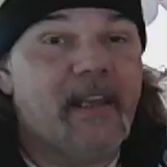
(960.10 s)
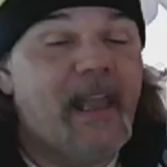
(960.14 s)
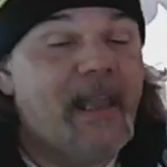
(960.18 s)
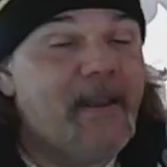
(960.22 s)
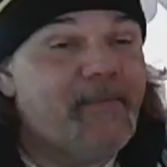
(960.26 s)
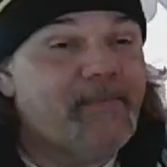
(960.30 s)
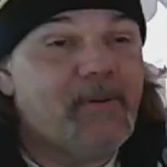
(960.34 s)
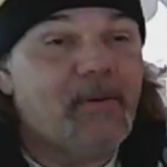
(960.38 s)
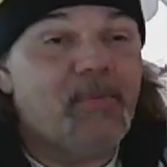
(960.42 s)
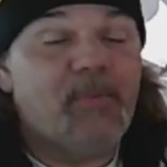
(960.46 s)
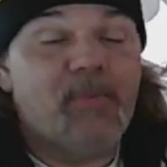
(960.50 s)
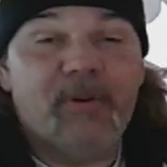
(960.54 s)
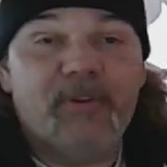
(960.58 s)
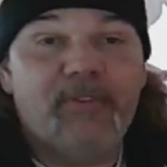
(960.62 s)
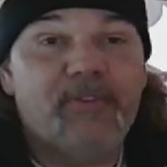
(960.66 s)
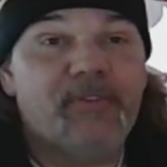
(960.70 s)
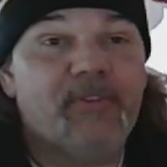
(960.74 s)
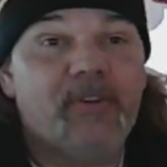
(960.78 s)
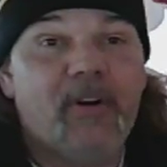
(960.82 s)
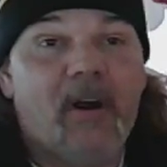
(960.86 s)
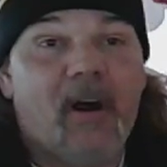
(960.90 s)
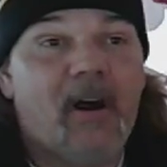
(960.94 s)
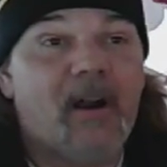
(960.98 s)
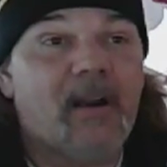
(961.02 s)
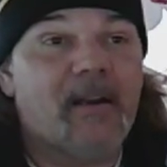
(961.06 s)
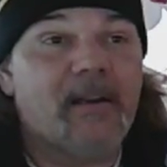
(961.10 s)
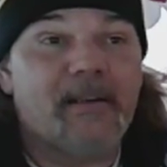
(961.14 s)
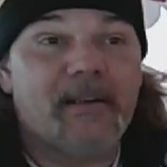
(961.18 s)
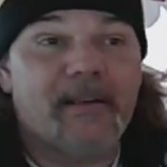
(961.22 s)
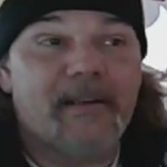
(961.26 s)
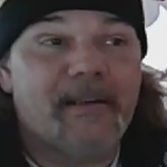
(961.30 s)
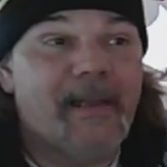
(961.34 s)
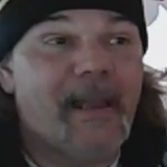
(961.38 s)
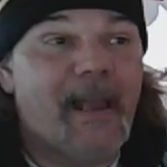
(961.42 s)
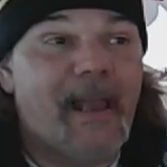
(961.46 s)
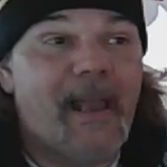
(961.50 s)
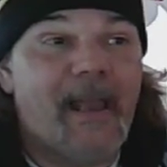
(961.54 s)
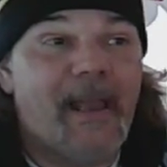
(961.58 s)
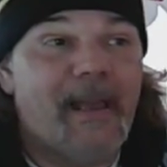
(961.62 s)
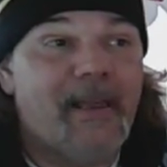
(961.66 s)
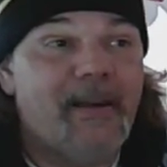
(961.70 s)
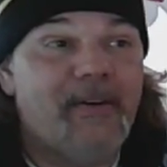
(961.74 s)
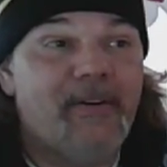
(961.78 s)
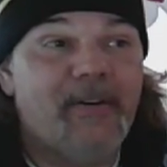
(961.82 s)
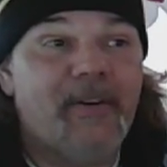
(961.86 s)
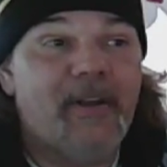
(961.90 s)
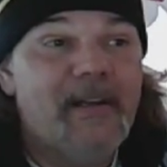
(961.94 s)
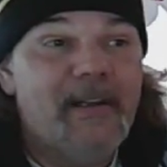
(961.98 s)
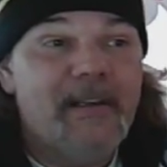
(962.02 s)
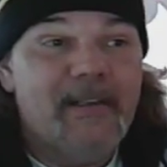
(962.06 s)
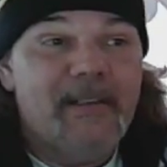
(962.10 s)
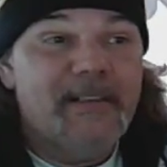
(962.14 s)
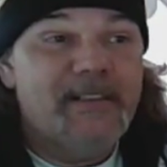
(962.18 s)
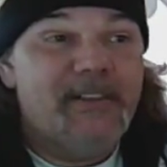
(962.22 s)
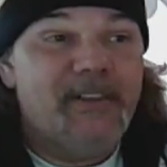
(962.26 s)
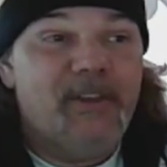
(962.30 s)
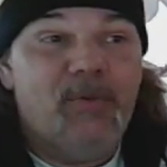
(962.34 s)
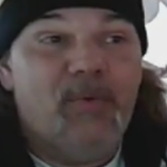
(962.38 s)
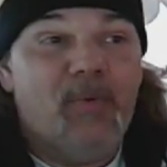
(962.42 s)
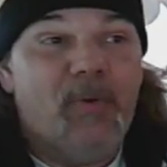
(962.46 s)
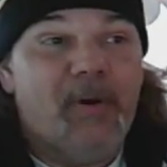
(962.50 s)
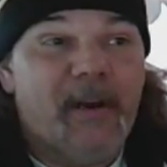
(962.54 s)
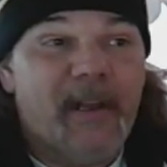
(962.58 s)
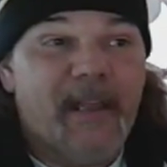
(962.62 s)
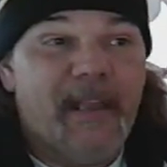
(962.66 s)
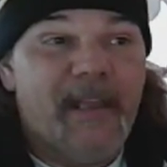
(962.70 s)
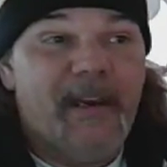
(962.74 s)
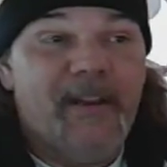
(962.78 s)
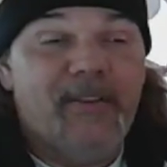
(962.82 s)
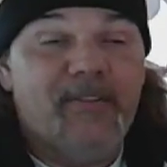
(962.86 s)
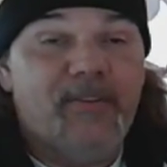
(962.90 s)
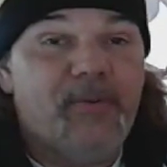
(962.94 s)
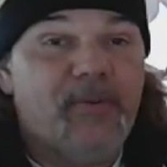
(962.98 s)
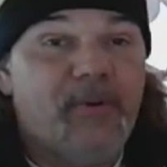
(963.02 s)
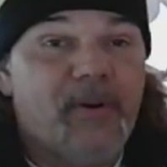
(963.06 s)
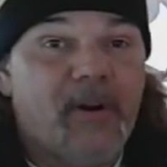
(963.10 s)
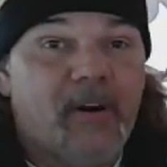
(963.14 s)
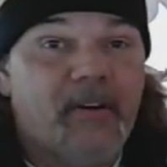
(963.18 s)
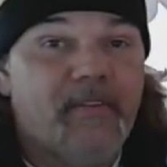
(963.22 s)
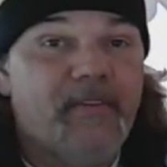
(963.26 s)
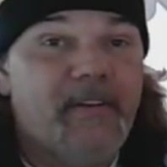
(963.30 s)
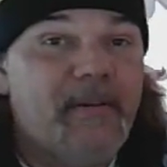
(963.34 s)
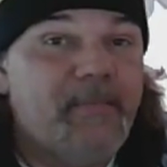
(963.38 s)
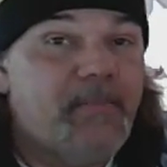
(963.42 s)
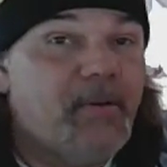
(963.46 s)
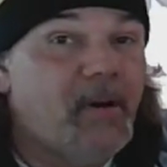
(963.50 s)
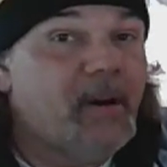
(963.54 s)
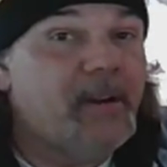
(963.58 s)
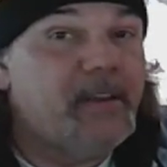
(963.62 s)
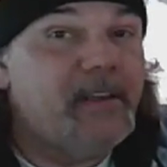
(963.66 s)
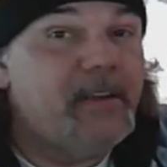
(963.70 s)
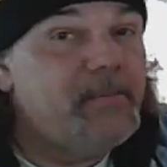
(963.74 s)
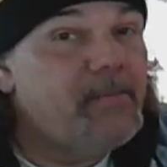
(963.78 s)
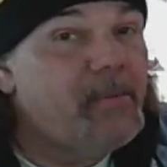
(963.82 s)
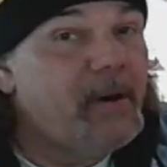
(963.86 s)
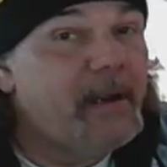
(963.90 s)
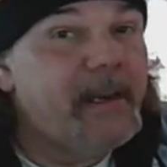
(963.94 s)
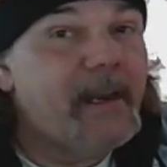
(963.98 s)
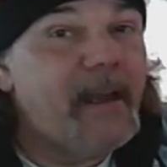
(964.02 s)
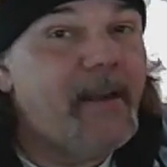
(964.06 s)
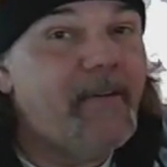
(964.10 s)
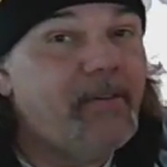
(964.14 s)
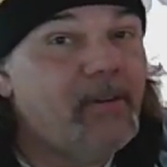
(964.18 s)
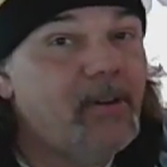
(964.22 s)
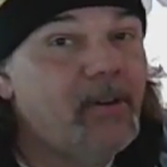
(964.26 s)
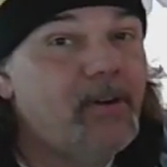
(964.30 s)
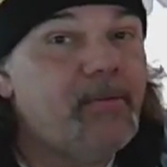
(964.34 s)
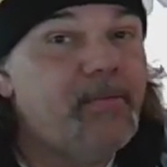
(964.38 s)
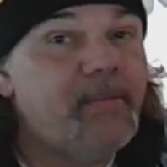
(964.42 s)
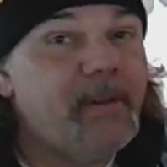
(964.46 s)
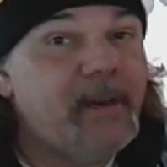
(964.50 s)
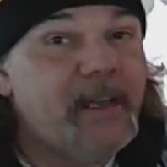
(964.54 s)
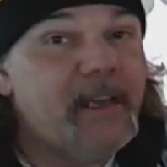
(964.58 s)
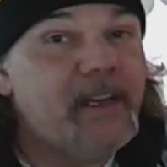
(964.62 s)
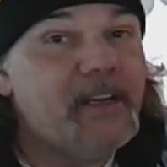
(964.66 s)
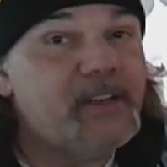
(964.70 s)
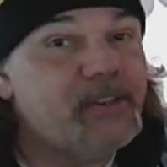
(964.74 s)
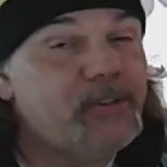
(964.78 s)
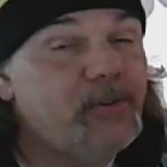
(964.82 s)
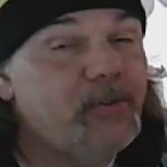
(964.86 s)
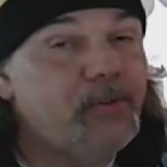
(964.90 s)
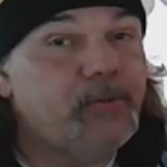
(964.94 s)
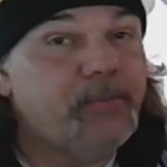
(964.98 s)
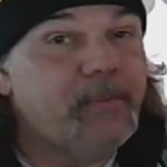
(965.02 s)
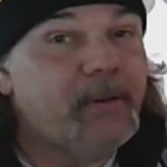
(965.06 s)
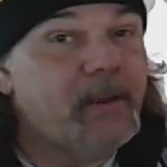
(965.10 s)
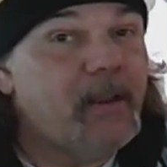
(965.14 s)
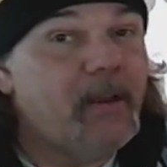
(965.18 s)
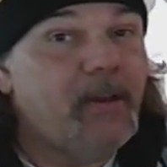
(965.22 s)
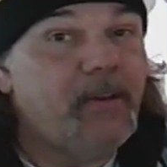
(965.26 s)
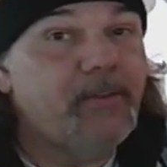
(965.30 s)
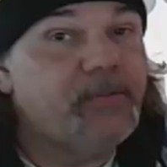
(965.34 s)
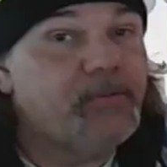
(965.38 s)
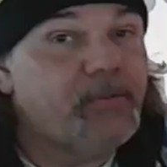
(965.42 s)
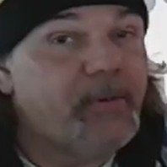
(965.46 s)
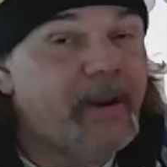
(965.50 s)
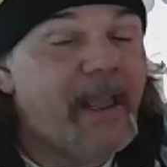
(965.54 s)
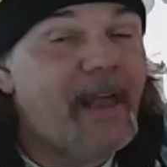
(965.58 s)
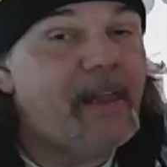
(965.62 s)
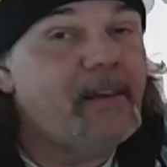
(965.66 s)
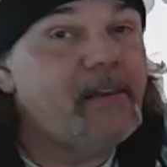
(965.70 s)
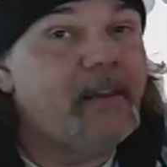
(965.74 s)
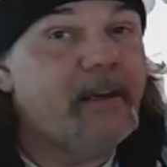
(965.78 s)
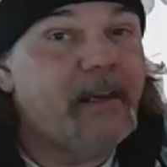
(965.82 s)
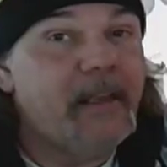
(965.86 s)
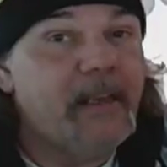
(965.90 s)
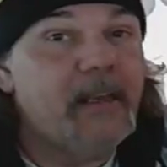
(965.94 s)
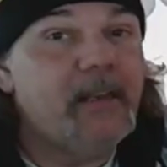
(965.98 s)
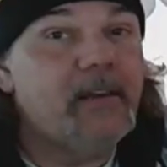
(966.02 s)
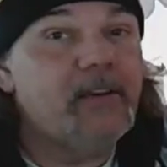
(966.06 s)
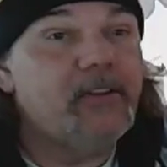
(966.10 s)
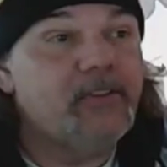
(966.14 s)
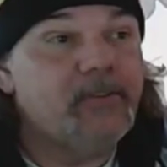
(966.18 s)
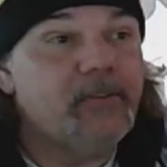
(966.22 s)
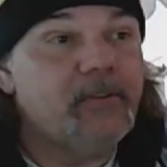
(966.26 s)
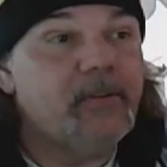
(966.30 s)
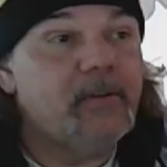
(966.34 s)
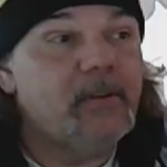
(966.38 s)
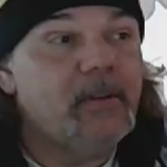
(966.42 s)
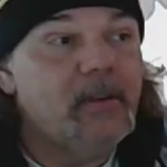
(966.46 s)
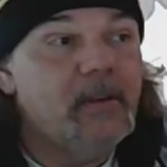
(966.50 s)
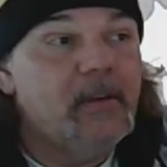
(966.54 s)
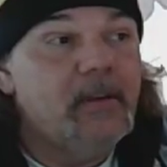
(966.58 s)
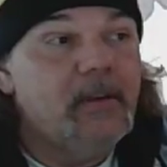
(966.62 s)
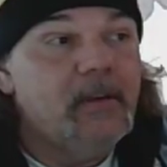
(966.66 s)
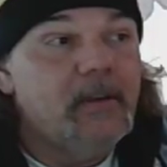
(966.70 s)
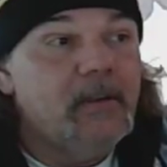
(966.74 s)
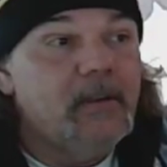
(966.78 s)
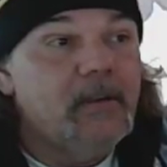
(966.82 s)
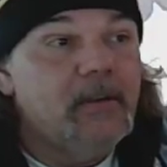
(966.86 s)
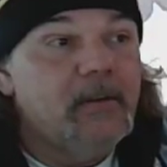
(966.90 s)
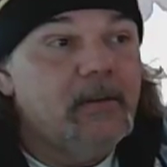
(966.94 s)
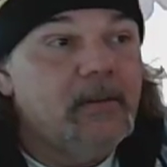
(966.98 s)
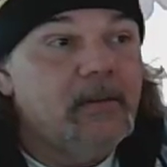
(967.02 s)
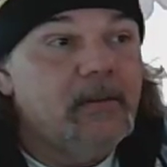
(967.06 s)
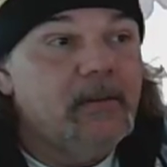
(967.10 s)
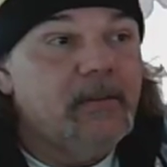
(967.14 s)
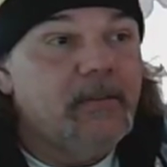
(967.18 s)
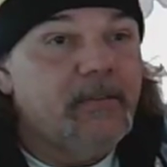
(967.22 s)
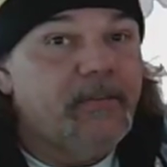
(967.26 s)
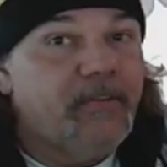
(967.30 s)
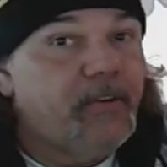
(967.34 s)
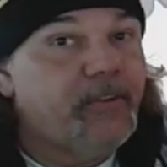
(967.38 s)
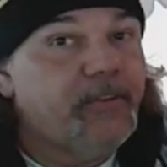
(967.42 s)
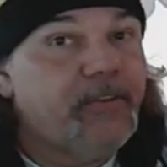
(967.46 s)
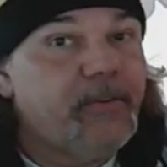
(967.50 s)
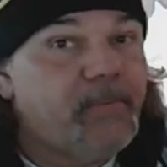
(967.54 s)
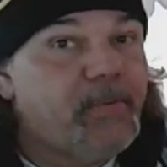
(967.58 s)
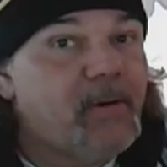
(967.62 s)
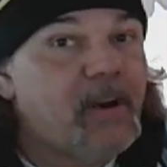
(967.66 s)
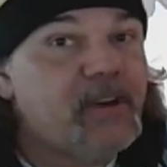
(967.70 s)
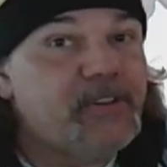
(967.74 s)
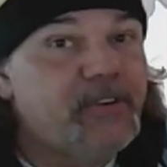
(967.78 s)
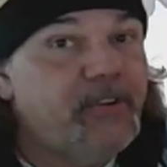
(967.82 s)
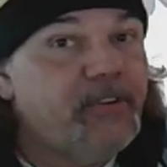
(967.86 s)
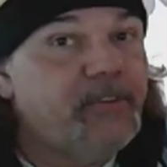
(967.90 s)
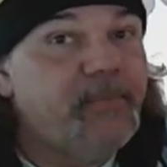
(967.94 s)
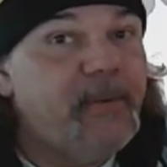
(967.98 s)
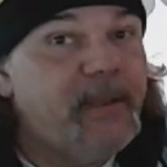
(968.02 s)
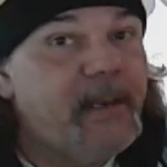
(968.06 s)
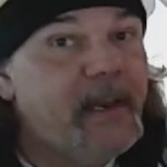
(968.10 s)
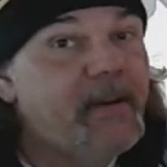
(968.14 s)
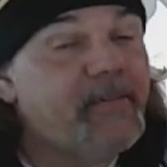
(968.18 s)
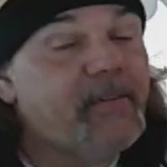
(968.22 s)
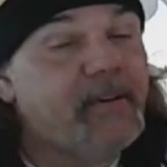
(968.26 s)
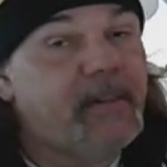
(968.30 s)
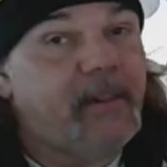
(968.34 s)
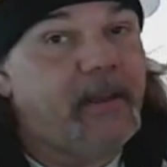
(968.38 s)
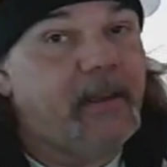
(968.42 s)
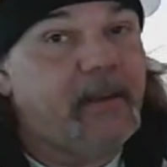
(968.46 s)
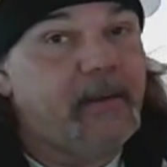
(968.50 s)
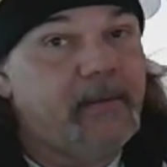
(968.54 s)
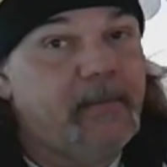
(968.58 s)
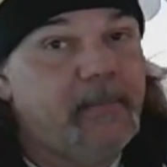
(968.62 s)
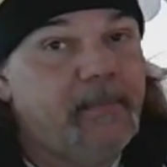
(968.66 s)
came from Woodstock and you want to get into an RV park, you might have a little bit of issues, because reality is first impressions mean everything.